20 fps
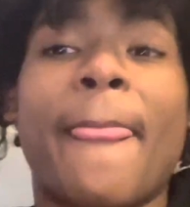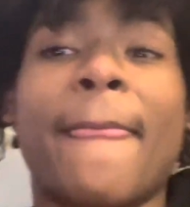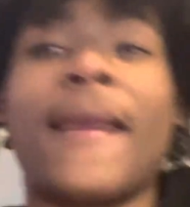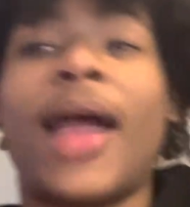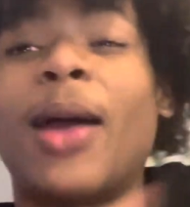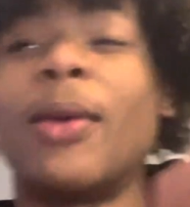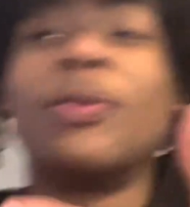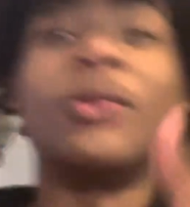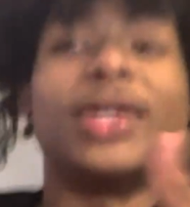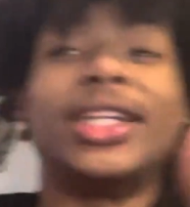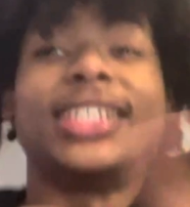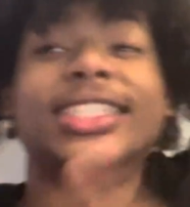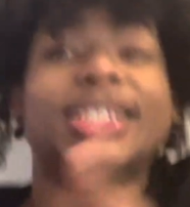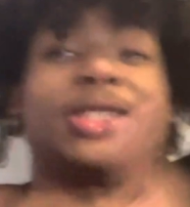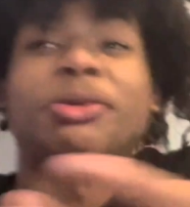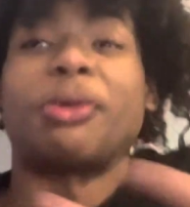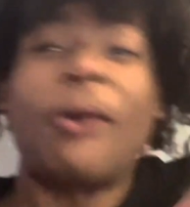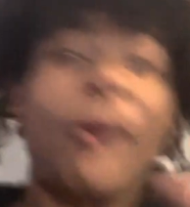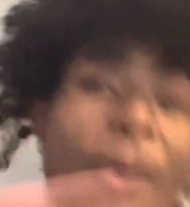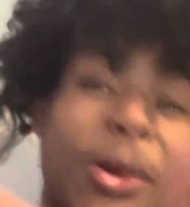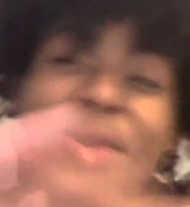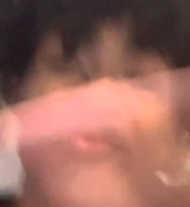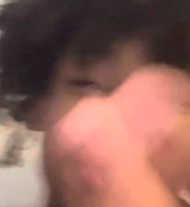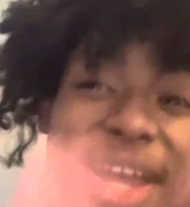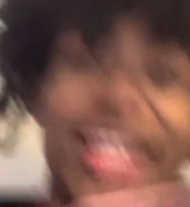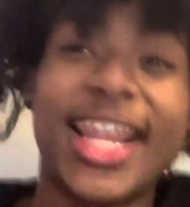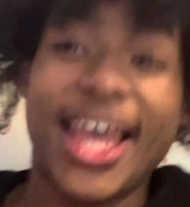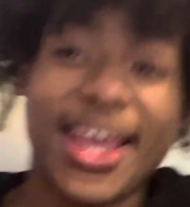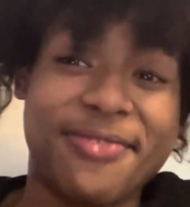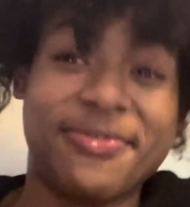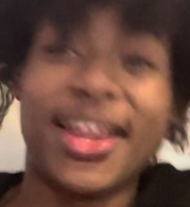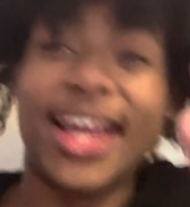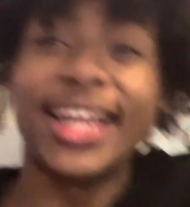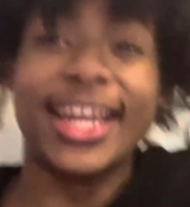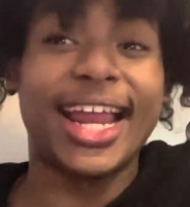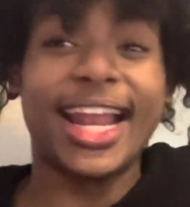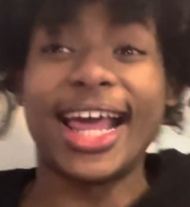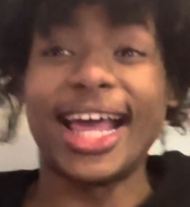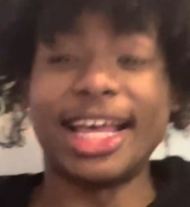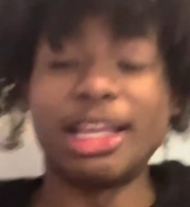I'm really just recording my life, like
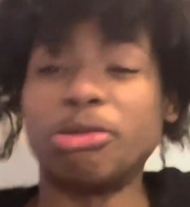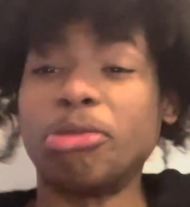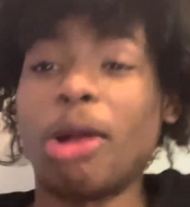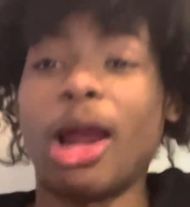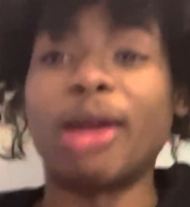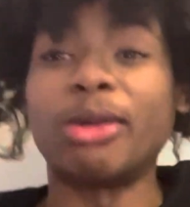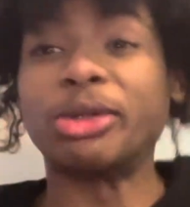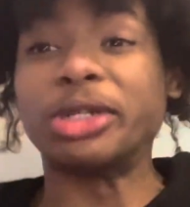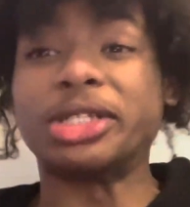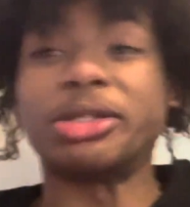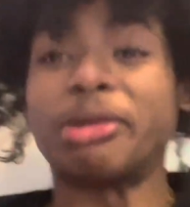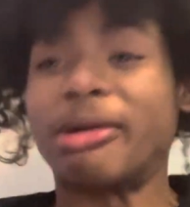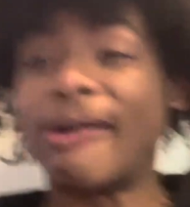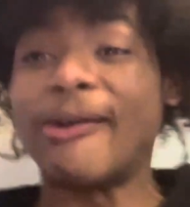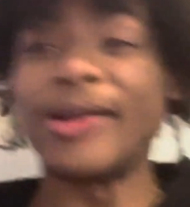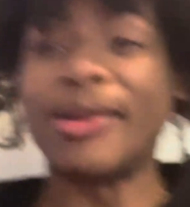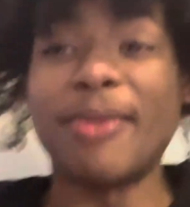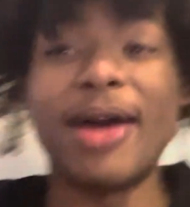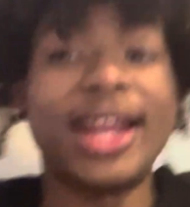that ass, bro. I'm just recording my